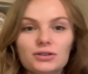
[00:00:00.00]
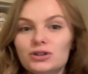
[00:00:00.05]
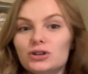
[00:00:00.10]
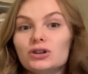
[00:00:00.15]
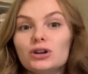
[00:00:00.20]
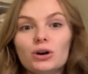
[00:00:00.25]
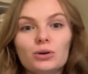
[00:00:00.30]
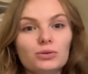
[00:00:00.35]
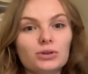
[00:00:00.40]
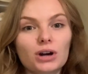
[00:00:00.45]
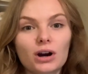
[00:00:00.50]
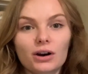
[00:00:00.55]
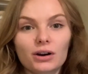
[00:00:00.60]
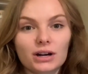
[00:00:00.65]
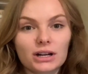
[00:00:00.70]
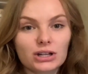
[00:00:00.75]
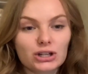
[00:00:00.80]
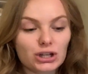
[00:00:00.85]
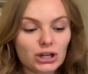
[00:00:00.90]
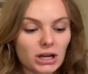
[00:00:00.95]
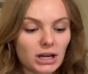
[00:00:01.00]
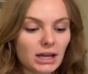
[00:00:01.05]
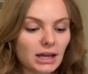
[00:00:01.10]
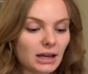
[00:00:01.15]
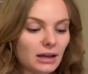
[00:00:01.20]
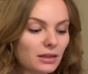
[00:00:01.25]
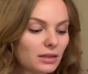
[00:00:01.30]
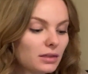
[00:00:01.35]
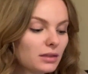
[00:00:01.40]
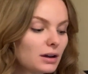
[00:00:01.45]
no
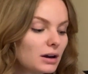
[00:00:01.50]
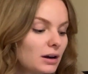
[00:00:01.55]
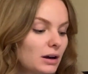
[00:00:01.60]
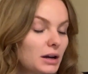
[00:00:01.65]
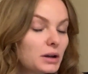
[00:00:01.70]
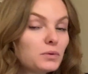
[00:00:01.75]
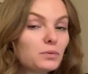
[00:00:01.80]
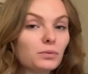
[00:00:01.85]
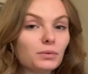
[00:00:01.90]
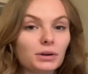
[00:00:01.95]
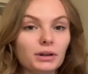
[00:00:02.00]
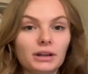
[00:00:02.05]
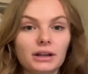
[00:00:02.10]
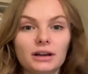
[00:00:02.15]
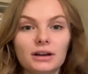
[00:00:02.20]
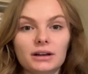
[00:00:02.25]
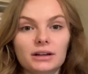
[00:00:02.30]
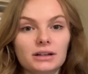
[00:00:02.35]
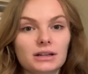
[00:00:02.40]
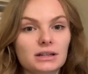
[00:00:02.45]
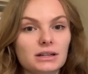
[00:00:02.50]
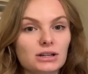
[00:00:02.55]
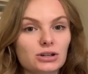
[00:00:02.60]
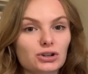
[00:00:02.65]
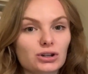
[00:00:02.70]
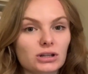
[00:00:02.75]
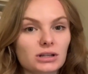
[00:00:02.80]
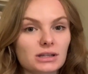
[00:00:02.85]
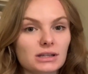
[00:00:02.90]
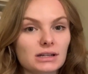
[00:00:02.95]
tarnishing. They're in really good
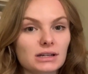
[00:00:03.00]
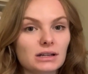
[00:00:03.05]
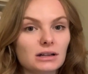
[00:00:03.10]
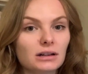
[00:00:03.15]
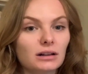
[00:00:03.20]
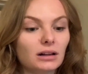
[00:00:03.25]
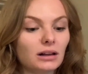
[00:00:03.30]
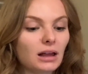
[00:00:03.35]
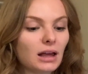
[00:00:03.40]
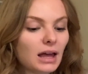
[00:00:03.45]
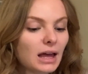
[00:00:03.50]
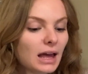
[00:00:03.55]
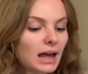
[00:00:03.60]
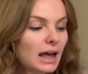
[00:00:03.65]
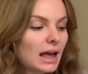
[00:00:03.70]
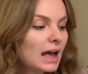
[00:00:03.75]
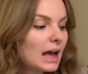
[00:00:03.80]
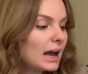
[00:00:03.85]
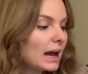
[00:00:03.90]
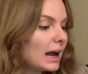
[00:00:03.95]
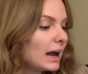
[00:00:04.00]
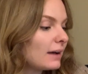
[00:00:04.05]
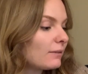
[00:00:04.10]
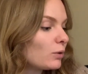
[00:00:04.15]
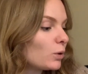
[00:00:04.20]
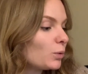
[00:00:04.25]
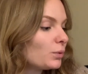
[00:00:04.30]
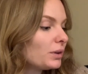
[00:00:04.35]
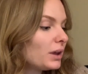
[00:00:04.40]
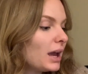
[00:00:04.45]
condition still. I've
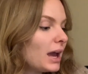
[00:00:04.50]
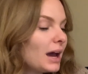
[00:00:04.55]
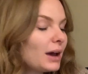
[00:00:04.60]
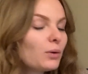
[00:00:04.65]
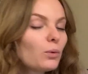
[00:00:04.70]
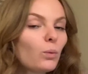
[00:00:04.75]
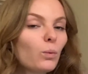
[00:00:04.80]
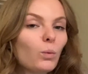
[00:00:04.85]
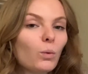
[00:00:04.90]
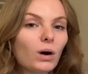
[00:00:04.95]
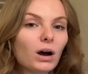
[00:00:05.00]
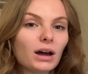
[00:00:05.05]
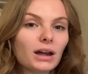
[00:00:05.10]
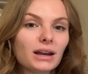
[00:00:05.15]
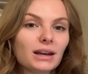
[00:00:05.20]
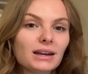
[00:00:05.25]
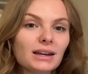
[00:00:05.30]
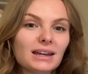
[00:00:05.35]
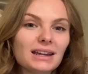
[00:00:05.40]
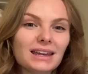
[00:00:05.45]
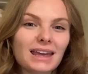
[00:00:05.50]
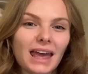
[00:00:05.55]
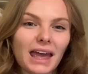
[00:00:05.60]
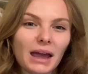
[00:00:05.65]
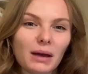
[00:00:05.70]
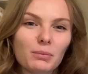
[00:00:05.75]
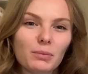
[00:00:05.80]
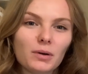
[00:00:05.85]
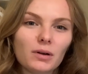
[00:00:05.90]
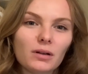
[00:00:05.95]
only had one
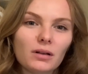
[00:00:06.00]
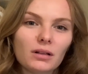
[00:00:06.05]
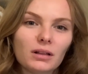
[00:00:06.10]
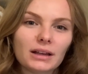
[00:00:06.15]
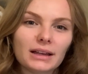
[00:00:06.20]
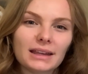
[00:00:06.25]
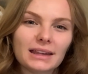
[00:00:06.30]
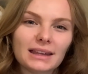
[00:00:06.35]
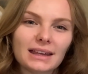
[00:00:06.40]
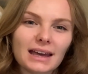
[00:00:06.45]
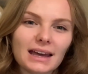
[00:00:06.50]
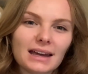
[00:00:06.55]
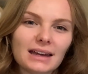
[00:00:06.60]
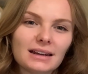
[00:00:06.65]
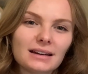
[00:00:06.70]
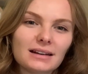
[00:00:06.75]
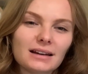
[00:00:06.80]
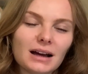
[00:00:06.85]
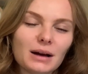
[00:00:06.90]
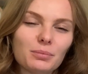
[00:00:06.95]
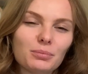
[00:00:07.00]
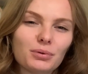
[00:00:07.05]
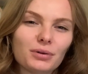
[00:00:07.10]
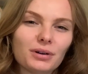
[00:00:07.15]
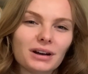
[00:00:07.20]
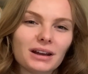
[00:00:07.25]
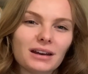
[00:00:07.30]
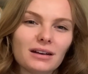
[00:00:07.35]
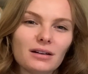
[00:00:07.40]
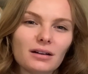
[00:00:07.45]
cable get a
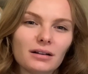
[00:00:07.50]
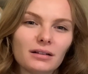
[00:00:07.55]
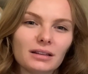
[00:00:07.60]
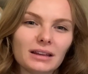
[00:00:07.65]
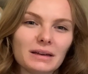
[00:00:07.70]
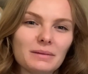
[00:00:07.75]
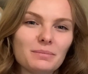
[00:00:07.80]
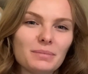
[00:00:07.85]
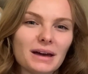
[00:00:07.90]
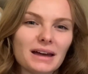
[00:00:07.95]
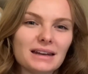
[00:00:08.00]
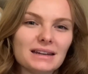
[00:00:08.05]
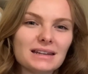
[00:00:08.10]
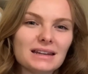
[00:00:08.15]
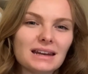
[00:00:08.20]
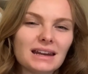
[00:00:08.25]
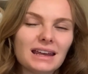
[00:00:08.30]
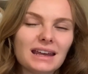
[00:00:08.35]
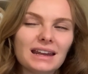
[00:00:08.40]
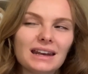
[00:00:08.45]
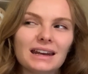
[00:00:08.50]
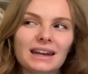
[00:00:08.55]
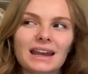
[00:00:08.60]
pretty gnarly bend in it,